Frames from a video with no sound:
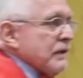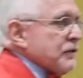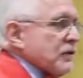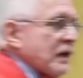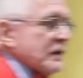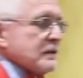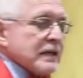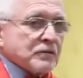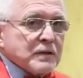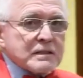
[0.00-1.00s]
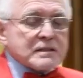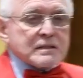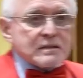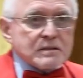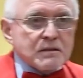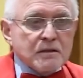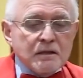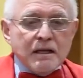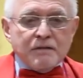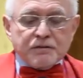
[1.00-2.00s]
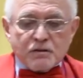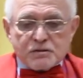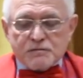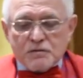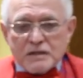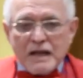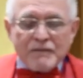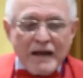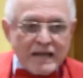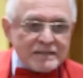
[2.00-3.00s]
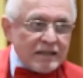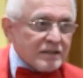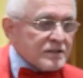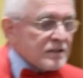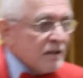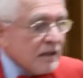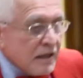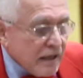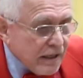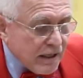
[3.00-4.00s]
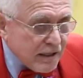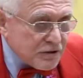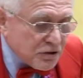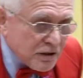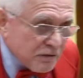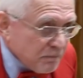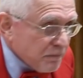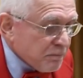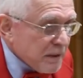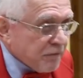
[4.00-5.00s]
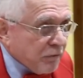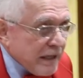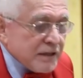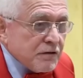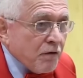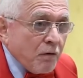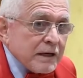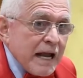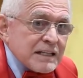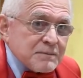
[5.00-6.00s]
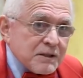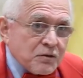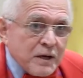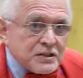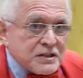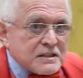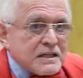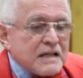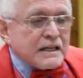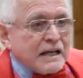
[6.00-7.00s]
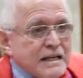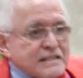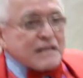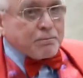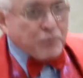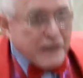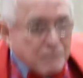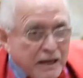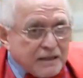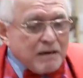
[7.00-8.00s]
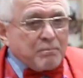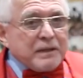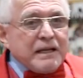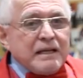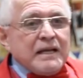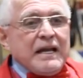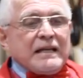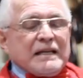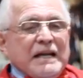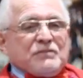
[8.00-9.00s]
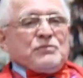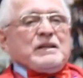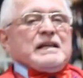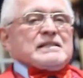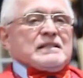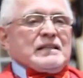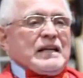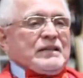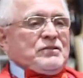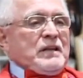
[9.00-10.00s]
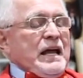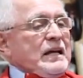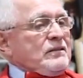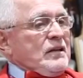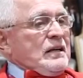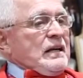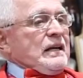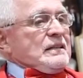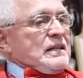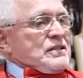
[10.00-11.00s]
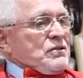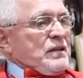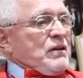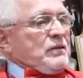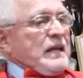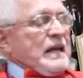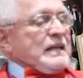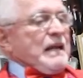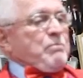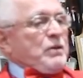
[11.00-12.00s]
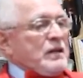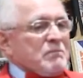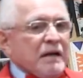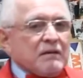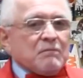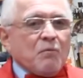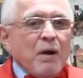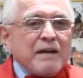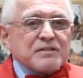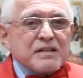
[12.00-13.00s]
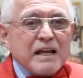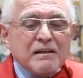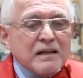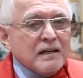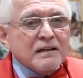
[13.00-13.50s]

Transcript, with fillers: You're not going to take risks. And for those of you that have assets, uh, you're going to be afraid, and you've already asked me the questions. Can I separate my company? And can I do this? And can I do that? and so they don't get it, and I put it in my wife's name